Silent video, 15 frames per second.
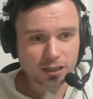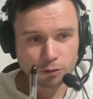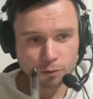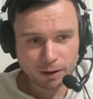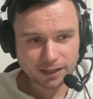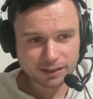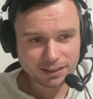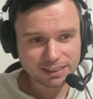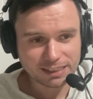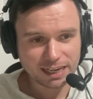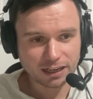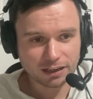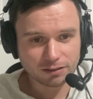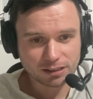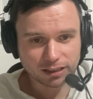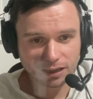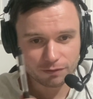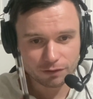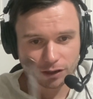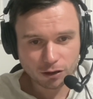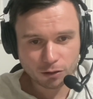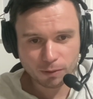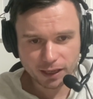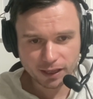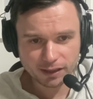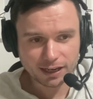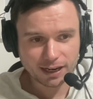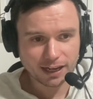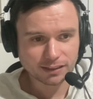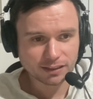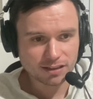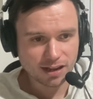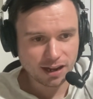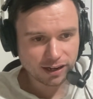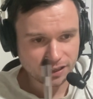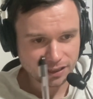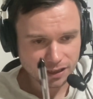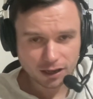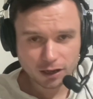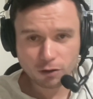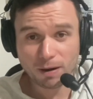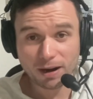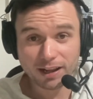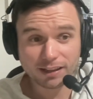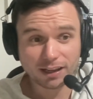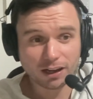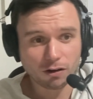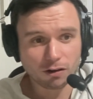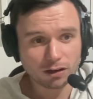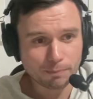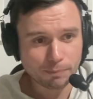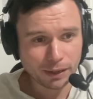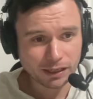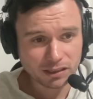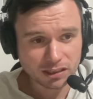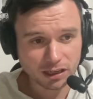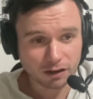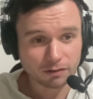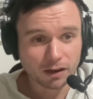Quicker than Zak O'Sullivan, quicker than Antonelli, quicker than Colapinto.